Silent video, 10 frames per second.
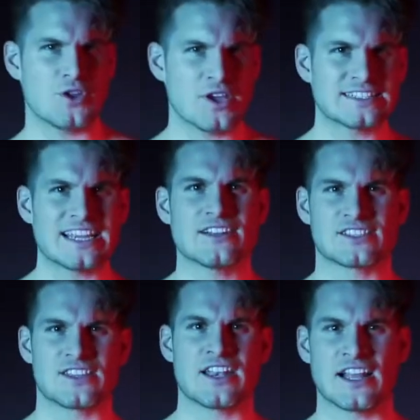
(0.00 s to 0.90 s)
when you get
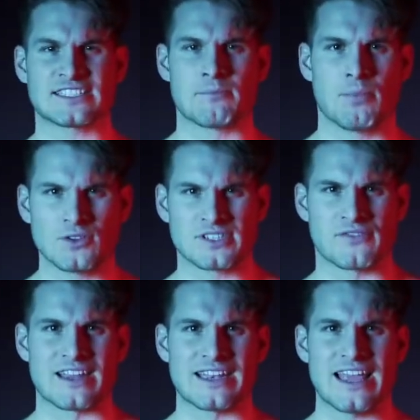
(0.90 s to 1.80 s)
down to the nuts and bolts
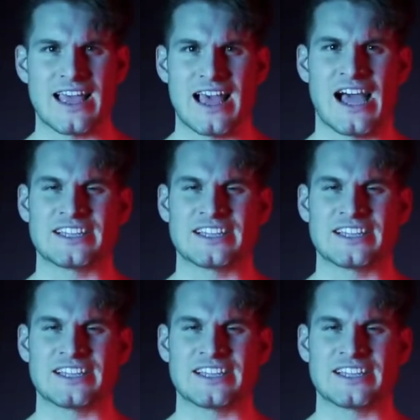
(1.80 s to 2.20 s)
of it,